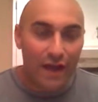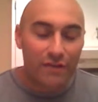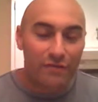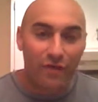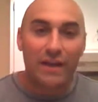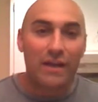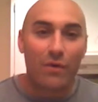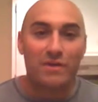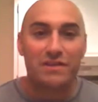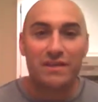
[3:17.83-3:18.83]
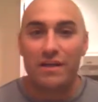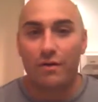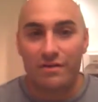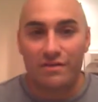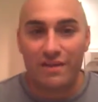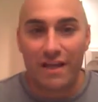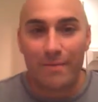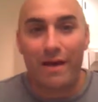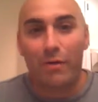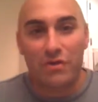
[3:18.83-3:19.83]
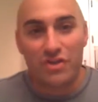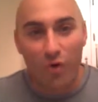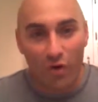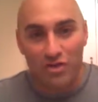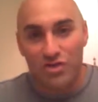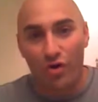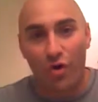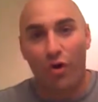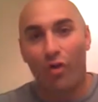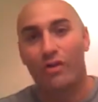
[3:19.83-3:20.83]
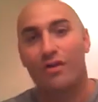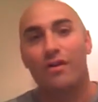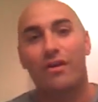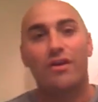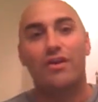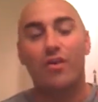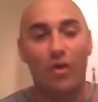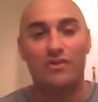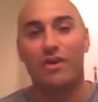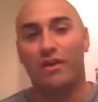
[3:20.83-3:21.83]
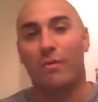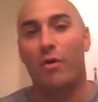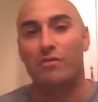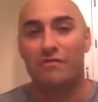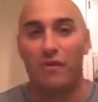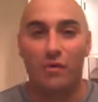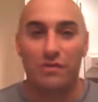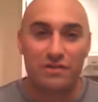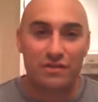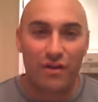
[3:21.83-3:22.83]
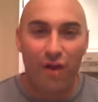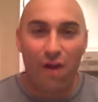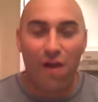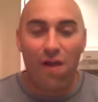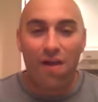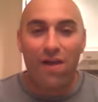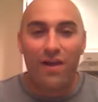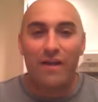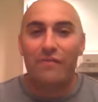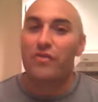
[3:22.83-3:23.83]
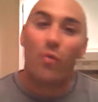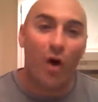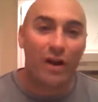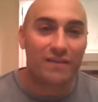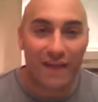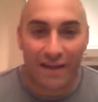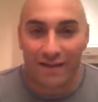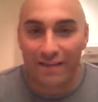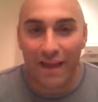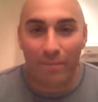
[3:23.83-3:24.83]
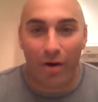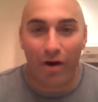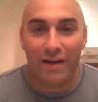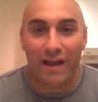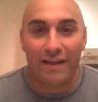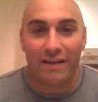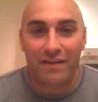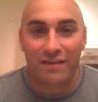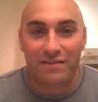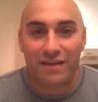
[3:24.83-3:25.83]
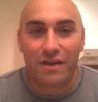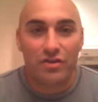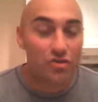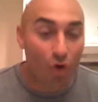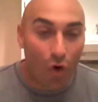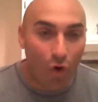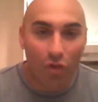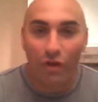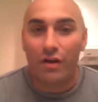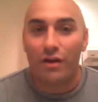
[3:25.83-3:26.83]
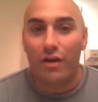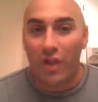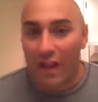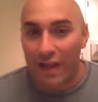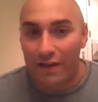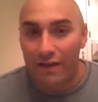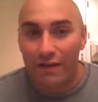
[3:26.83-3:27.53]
Funny, it wasn't Igor's team. It was yours, Joel. Yours got the most votes. If you want to take part in any of this, Joel, Clint,